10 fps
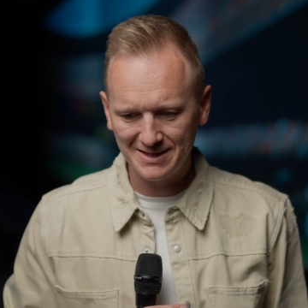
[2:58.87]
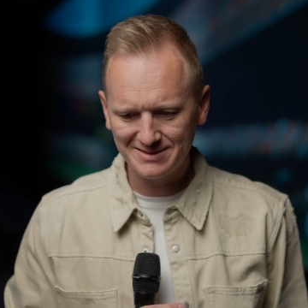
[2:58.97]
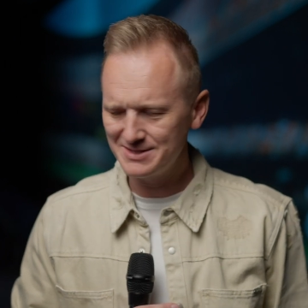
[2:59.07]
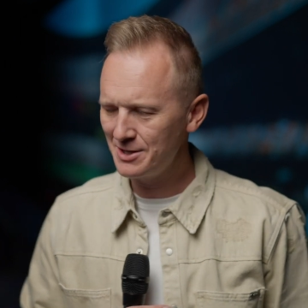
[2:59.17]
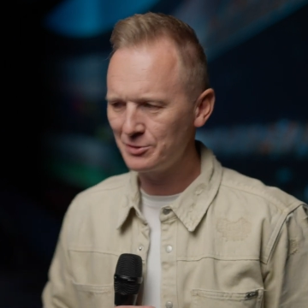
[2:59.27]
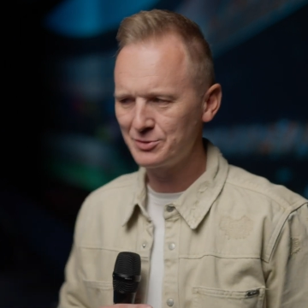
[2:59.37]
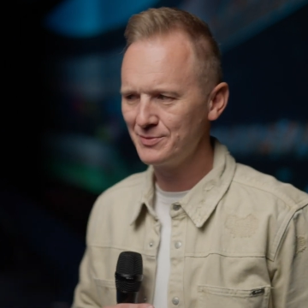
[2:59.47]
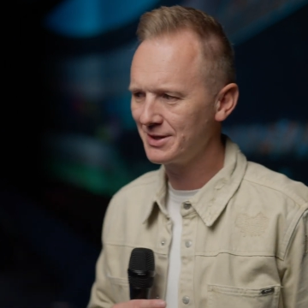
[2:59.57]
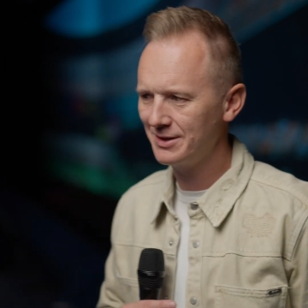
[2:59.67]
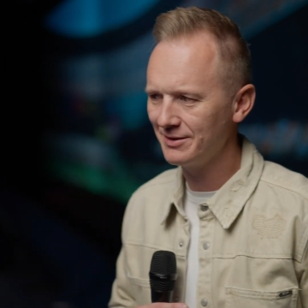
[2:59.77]
it's the
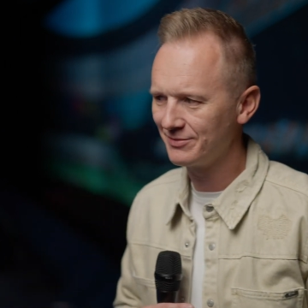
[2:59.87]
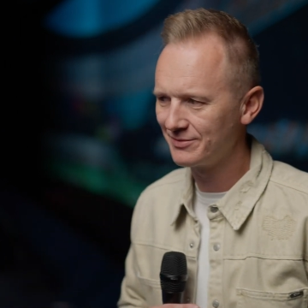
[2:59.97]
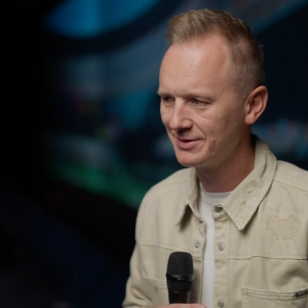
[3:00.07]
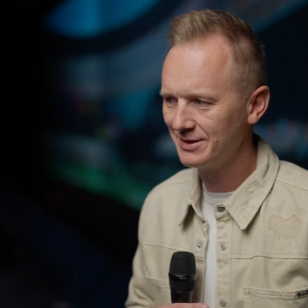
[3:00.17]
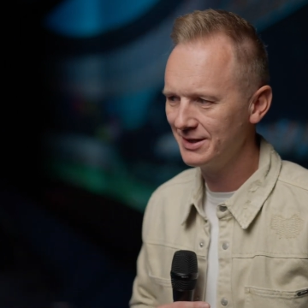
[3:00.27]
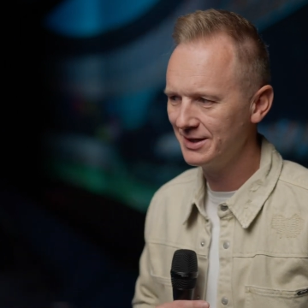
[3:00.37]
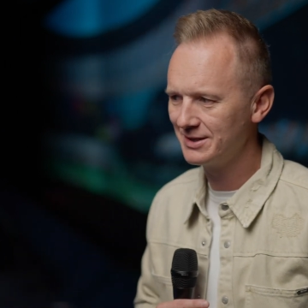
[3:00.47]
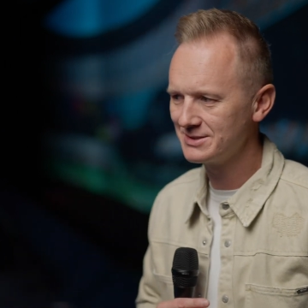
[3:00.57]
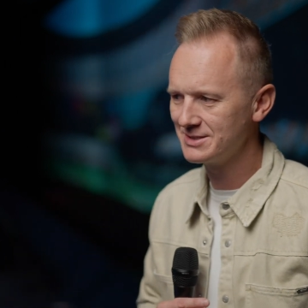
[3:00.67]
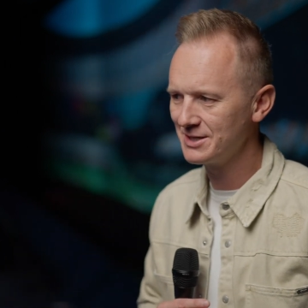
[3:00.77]
ultimate gift. it
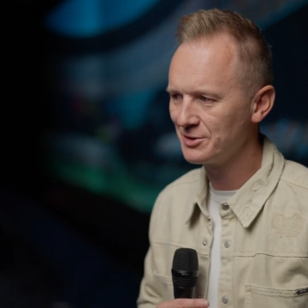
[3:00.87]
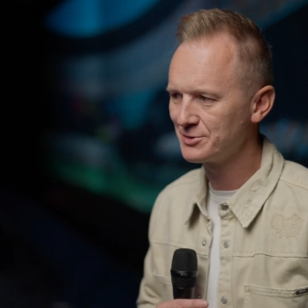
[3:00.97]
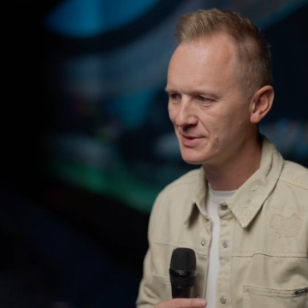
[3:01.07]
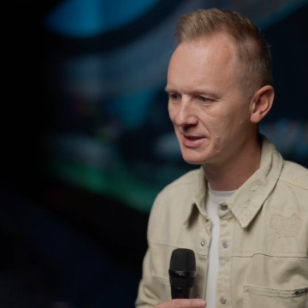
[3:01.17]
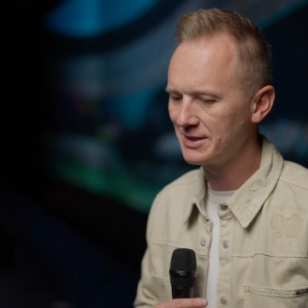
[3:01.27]
is the ultimate